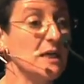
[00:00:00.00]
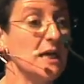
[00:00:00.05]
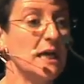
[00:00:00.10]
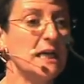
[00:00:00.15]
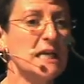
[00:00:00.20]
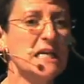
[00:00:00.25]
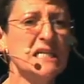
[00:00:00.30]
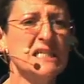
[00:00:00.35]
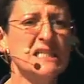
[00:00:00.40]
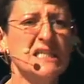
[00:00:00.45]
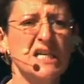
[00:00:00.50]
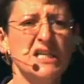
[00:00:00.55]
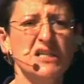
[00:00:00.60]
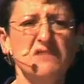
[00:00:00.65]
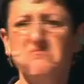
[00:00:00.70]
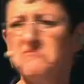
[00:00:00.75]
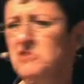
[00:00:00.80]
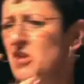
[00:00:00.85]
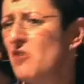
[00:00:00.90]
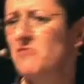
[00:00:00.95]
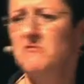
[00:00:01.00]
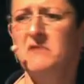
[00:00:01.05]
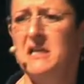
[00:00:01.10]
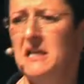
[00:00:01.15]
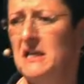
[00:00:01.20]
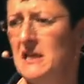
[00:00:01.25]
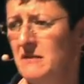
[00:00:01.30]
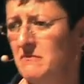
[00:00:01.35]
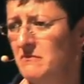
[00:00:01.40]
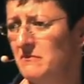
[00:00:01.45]
And he said, "Don't
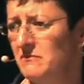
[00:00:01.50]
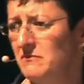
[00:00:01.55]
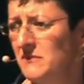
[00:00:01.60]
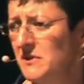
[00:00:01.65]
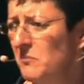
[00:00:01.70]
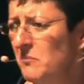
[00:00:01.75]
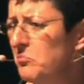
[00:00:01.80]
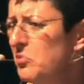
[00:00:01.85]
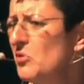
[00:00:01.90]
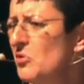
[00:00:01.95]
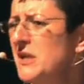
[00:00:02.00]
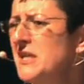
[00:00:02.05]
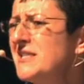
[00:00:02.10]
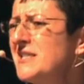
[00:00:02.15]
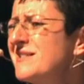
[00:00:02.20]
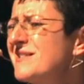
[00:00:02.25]
kill him. The boy